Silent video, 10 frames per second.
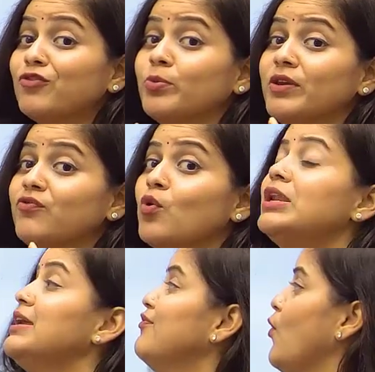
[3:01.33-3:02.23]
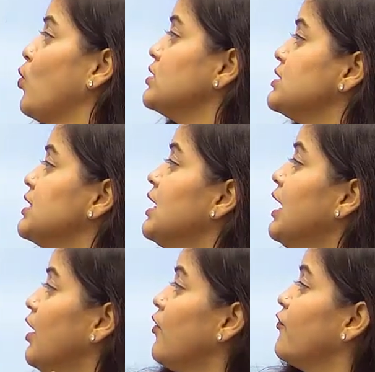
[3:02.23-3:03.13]
to be fully focused.
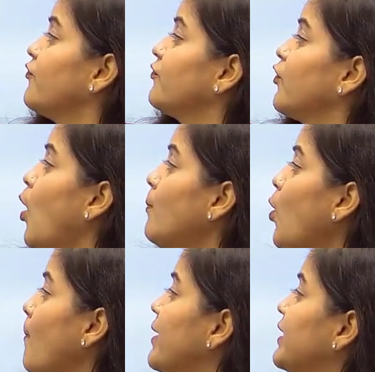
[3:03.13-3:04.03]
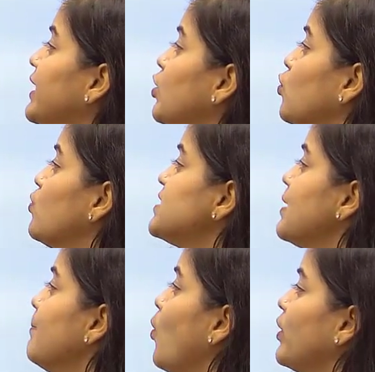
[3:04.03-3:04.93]
From competing groups
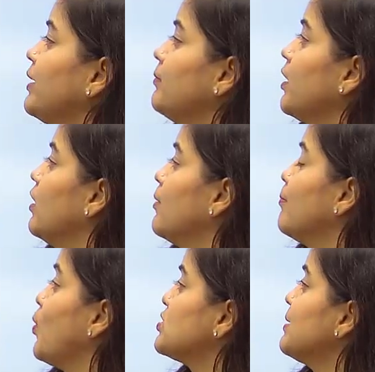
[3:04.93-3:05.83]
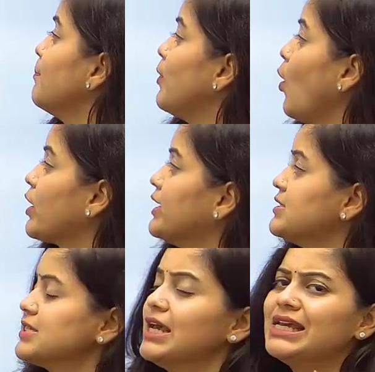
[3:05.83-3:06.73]
importing, uh, imposing blockades.